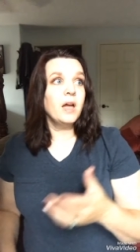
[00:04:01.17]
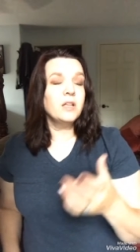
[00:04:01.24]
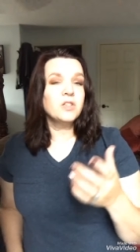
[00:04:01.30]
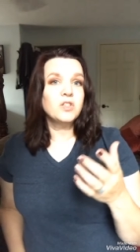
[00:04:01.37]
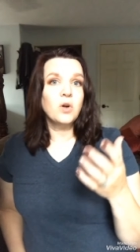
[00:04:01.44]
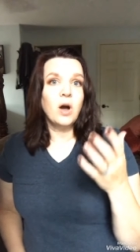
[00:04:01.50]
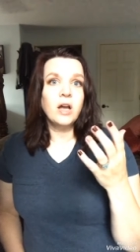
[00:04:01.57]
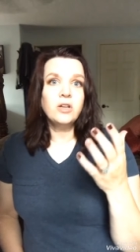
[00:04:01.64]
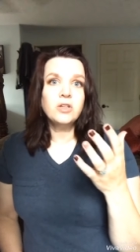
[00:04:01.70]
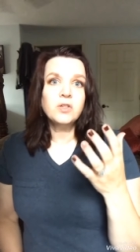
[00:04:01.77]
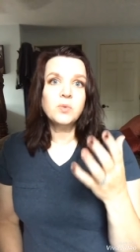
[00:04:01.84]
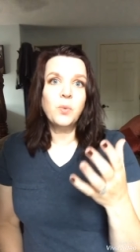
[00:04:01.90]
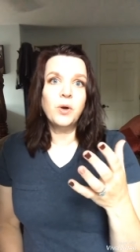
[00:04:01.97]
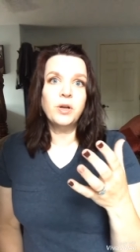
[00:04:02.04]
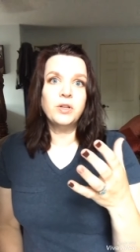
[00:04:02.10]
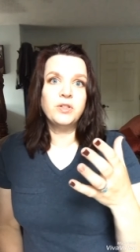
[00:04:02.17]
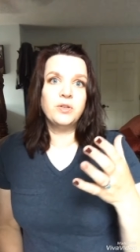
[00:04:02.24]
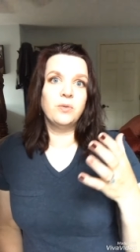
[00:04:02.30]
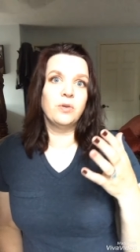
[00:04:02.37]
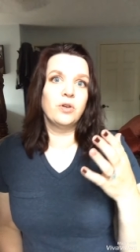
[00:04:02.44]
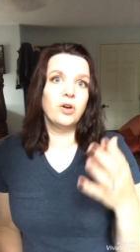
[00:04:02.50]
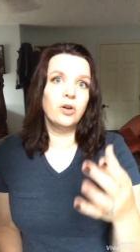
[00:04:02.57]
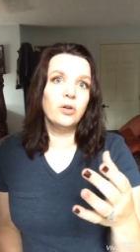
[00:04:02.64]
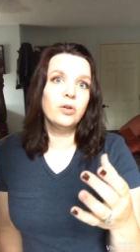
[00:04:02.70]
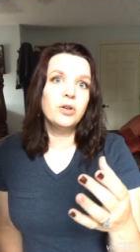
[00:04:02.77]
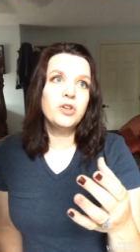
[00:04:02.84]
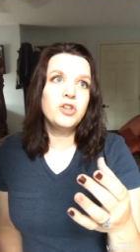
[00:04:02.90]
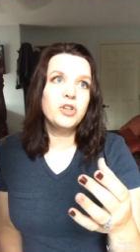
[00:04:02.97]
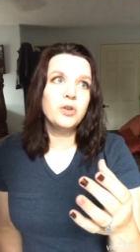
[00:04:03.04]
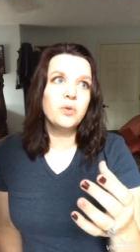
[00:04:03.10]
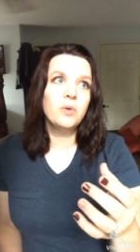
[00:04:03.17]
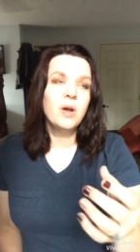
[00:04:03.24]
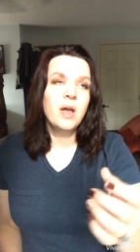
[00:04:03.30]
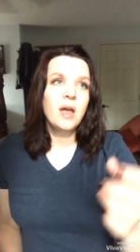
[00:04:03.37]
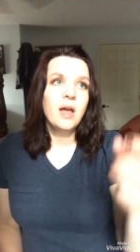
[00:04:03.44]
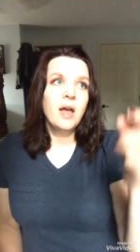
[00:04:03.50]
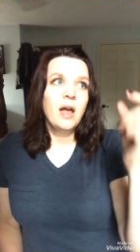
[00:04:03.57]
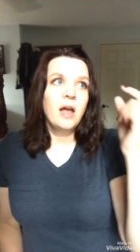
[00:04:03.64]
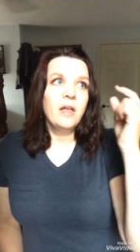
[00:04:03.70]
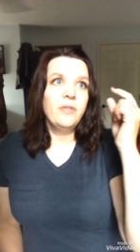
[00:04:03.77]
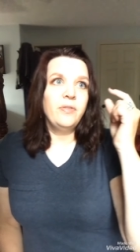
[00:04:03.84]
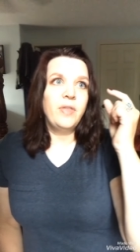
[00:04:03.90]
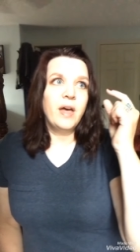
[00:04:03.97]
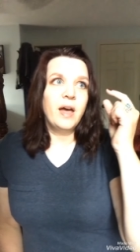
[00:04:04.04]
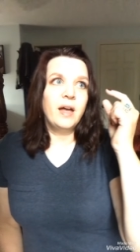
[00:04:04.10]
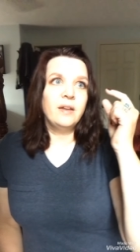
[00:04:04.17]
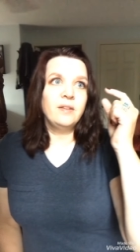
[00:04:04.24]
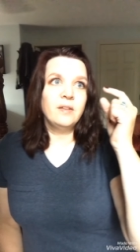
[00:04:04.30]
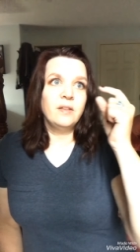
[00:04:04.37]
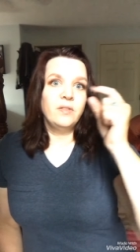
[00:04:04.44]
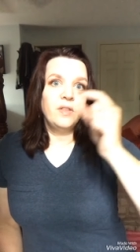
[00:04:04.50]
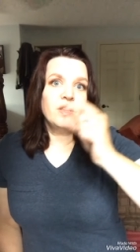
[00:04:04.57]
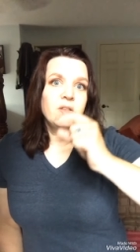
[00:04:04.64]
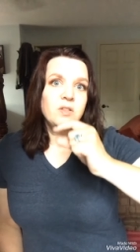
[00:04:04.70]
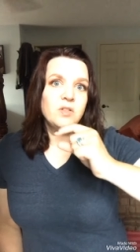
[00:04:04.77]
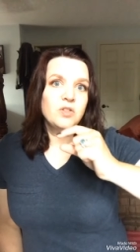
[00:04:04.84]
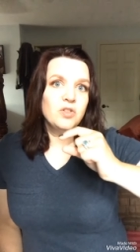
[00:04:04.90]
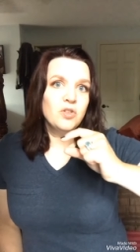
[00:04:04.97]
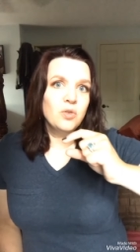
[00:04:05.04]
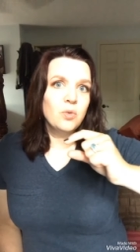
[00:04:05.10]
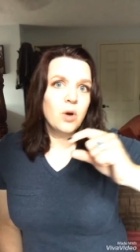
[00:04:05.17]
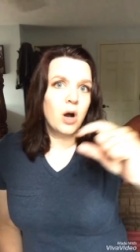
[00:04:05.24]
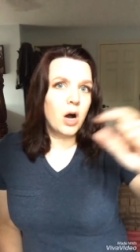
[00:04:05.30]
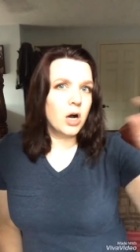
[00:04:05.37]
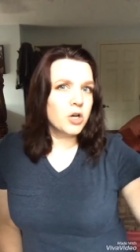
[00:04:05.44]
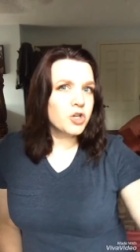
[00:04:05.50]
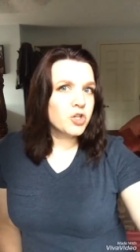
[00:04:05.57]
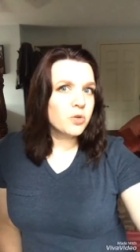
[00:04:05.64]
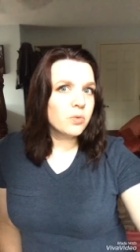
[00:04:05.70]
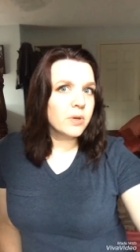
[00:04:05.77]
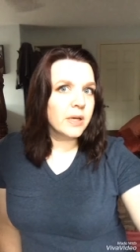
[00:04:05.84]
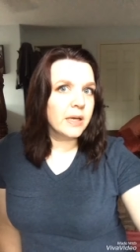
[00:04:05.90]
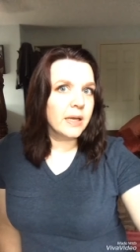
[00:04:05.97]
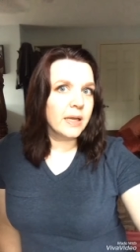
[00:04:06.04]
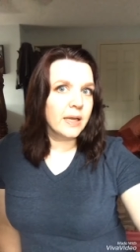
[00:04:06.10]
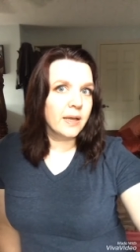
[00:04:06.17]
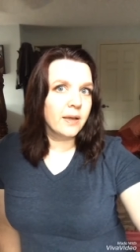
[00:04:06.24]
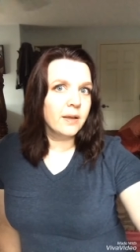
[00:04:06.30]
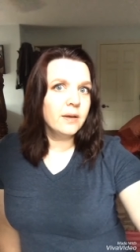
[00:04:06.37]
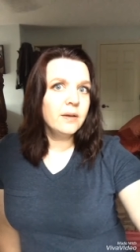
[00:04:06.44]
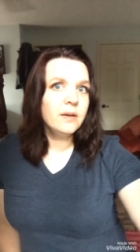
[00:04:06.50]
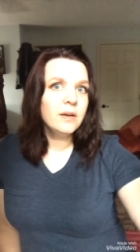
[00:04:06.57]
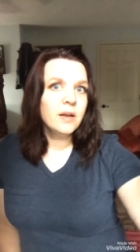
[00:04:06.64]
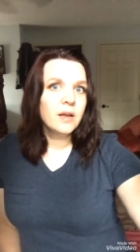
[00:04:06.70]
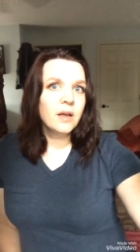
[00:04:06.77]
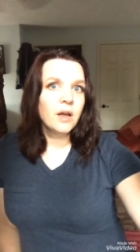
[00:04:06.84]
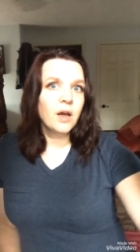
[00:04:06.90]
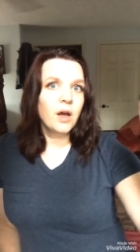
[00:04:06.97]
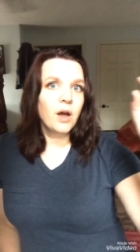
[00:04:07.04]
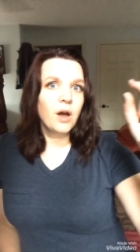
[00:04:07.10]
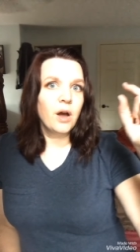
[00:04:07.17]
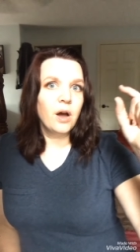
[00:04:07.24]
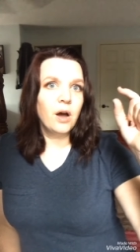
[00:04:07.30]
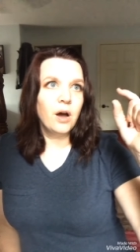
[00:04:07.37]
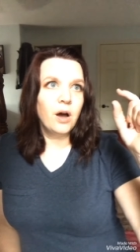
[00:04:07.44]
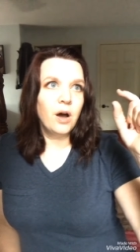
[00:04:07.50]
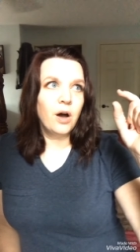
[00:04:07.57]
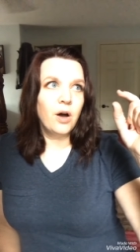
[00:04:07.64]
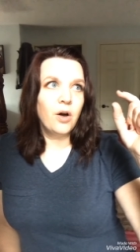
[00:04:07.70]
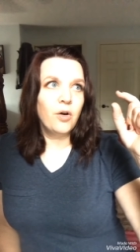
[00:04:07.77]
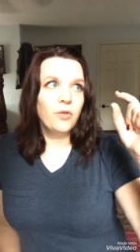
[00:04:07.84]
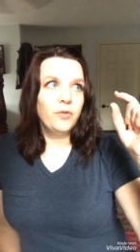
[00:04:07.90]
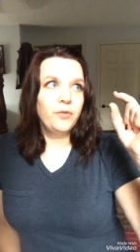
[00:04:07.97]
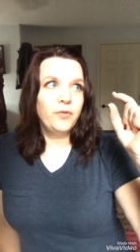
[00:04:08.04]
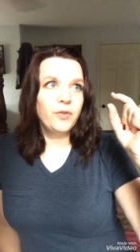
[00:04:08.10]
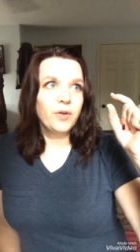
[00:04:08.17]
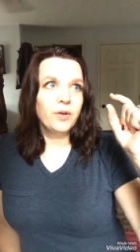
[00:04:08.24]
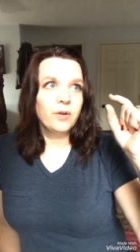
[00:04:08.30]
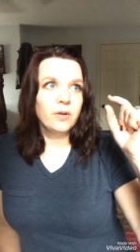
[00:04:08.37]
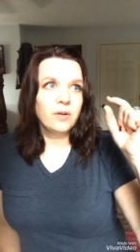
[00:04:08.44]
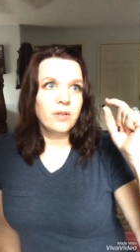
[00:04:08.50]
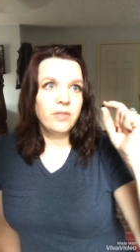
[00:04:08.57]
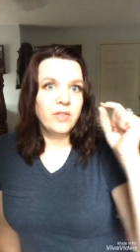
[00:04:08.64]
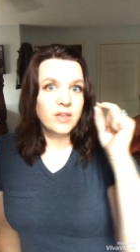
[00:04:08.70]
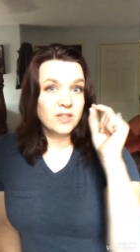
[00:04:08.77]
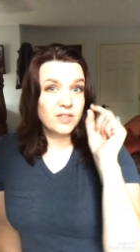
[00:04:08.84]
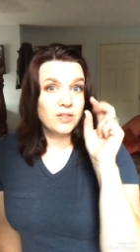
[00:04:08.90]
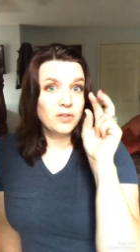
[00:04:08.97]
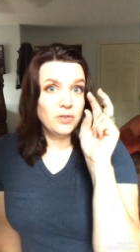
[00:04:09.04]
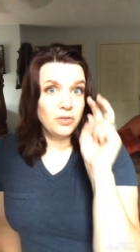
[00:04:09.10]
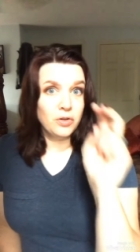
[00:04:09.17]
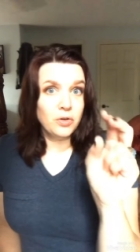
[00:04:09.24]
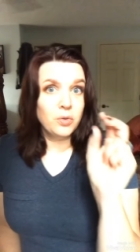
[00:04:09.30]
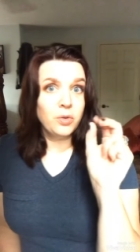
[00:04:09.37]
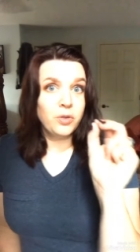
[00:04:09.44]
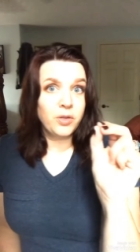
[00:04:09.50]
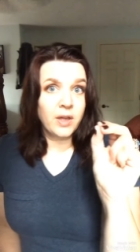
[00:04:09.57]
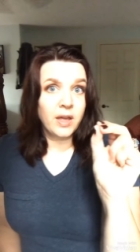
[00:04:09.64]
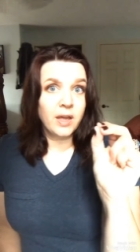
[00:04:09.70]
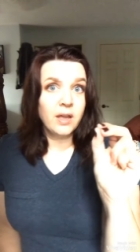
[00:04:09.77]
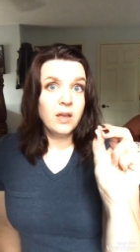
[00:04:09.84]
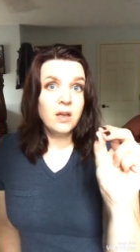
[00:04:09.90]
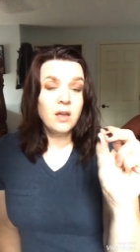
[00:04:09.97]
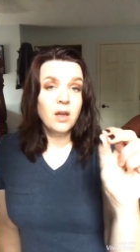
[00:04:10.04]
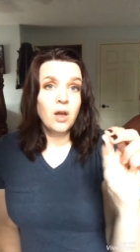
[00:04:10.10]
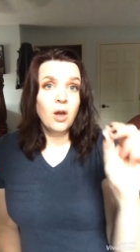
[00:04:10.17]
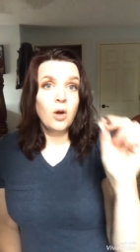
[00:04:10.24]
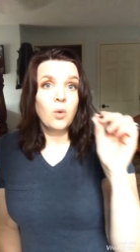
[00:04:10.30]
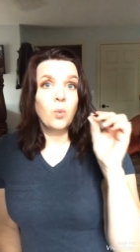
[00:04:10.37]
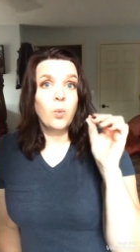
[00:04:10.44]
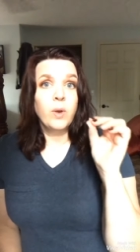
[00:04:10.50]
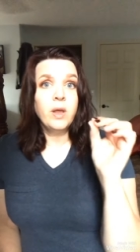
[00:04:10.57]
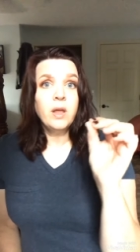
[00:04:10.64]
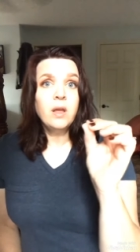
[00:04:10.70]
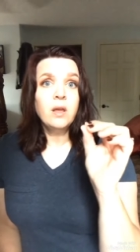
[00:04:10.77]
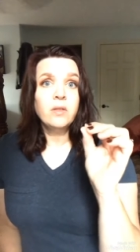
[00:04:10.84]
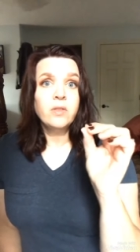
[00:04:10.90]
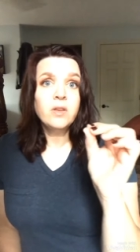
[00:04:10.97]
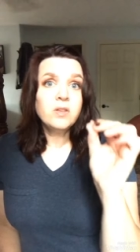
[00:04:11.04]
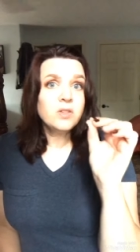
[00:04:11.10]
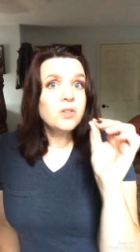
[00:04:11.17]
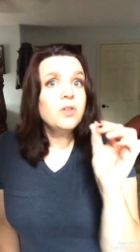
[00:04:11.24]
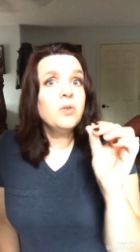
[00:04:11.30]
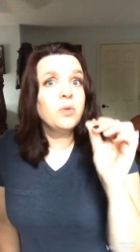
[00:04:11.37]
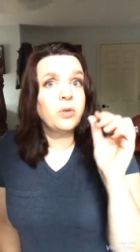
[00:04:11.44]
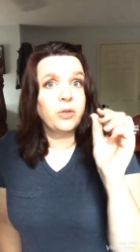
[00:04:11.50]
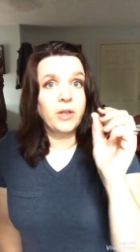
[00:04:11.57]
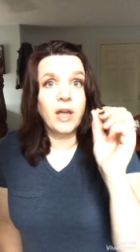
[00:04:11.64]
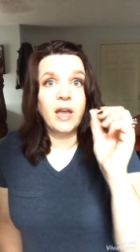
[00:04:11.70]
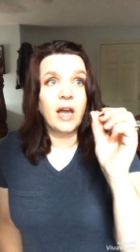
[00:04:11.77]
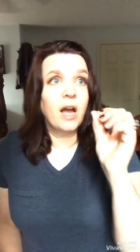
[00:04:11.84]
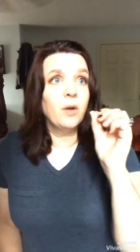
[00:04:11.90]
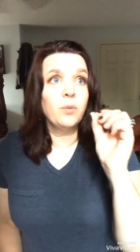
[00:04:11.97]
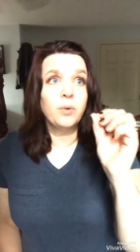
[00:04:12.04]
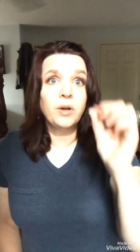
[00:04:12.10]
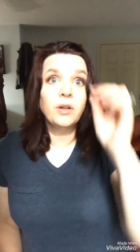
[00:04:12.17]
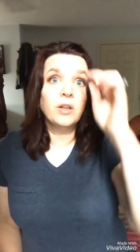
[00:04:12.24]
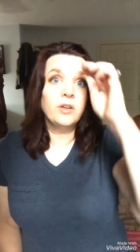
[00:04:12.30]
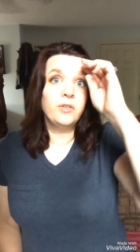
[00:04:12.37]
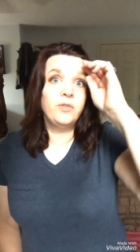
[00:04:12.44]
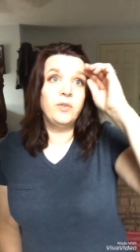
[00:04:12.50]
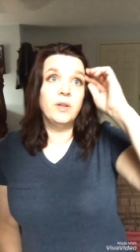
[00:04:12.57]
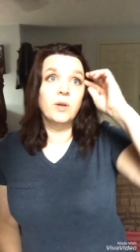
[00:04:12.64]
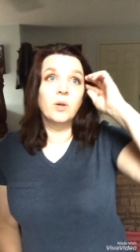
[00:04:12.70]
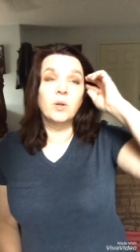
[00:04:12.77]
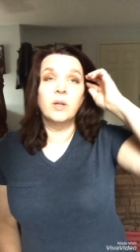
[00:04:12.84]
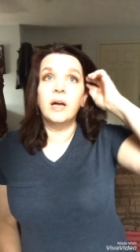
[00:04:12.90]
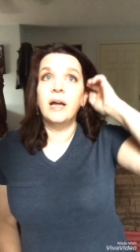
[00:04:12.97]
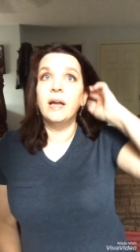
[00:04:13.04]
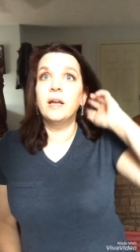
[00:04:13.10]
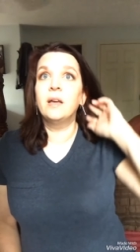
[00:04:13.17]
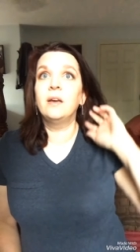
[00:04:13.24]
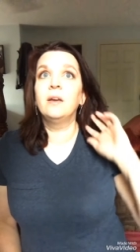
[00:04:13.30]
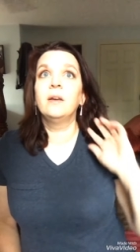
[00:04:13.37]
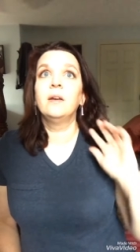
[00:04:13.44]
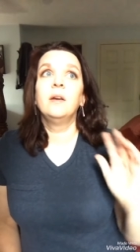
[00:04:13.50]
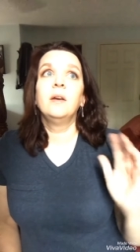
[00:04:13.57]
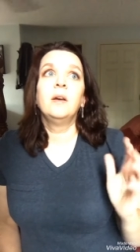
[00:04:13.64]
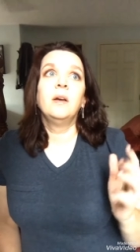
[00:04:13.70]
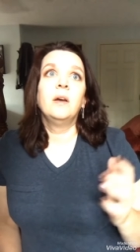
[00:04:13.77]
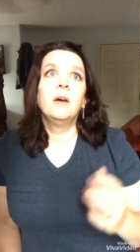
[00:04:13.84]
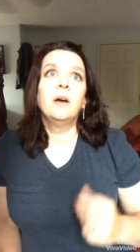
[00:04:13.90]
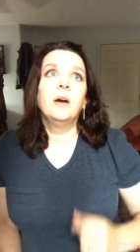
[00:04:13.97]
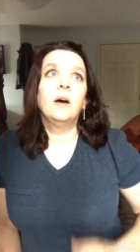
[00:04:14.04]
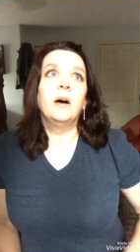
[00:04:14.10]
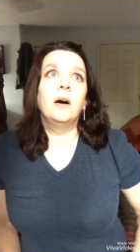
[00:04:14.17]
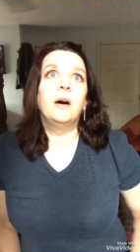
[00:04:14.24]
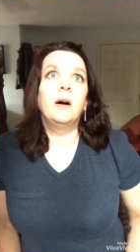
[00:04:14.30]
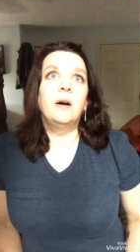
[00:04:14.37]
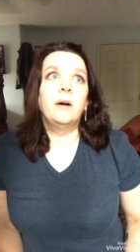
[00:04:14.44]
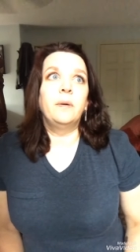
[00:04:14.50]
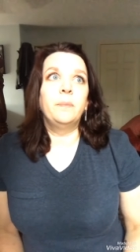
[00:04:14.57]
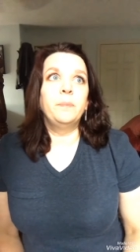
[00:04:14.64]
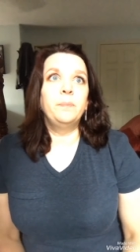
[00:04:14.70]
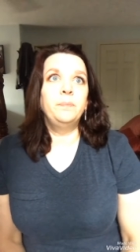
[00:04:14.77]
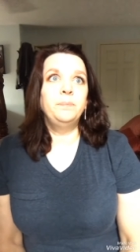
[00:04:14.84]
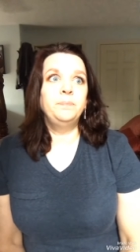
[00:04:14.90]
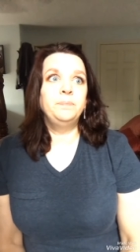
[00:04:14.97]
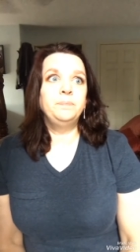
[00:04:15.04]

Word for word: And so I just wanted to encourage you that this new ushering in of this new thing, we this new thing, I really feel like um